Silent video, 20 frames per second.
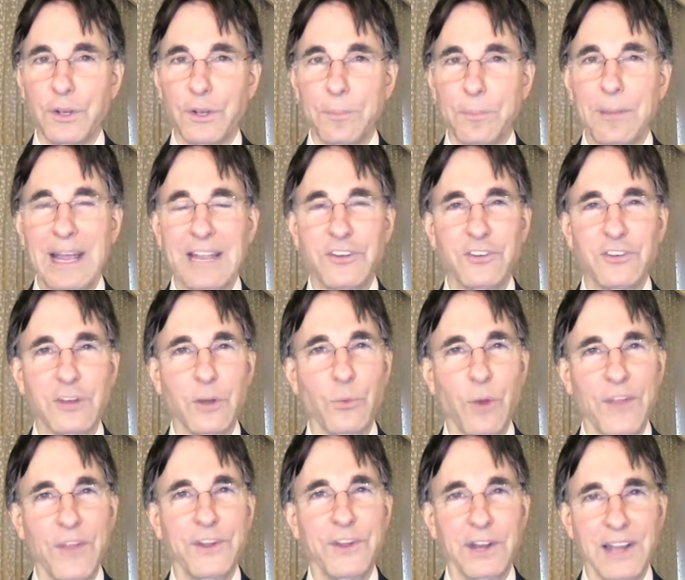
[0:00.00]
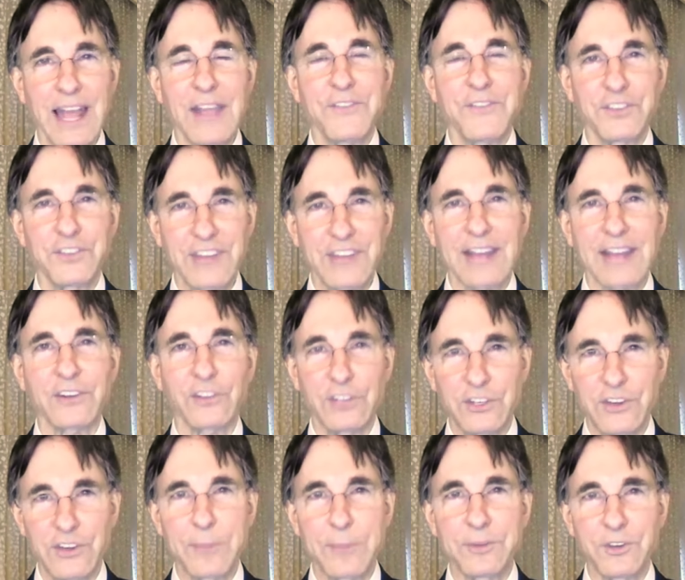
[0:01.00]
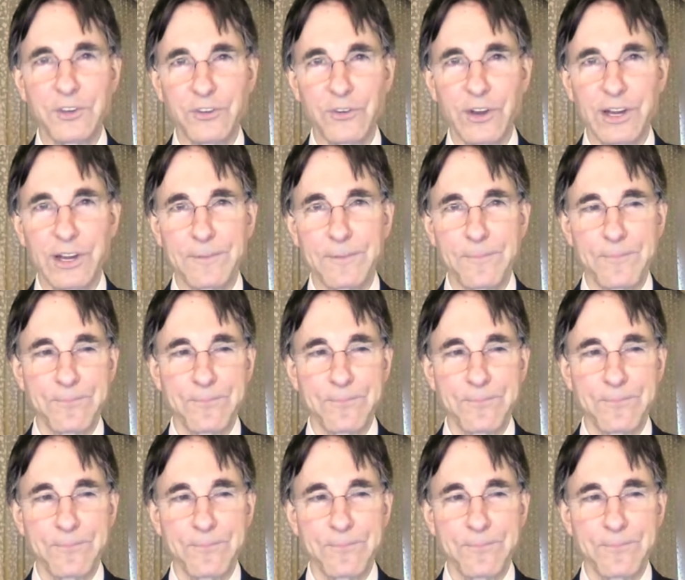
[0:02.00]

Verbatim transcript: based on what their life is actually demonstrating.